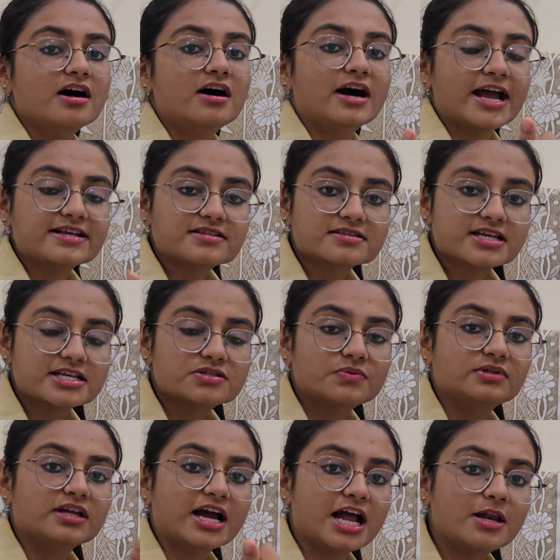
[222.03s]
Exercise
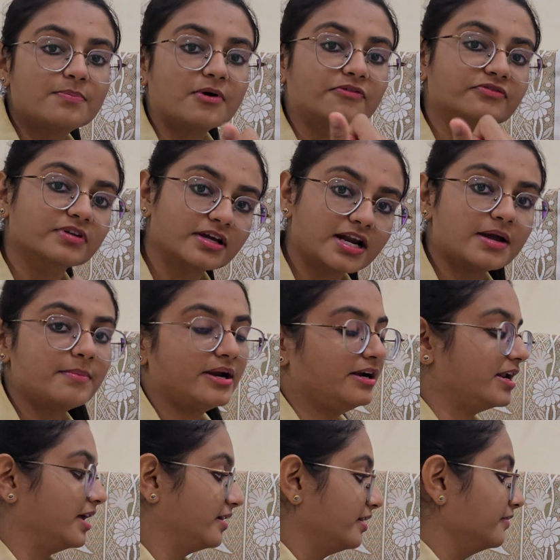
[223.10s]
with the help of
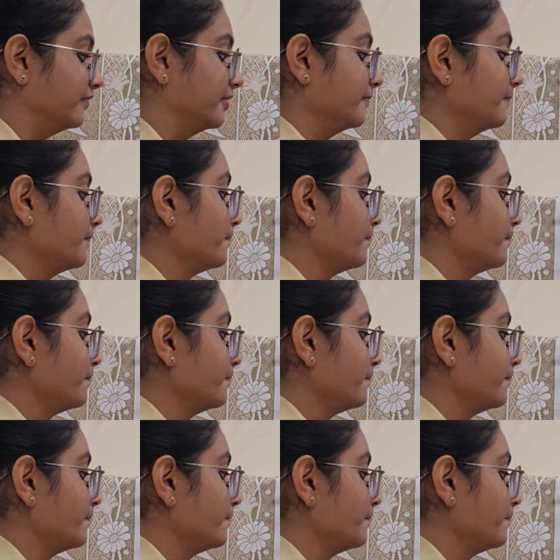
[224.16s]
TheraBand are given.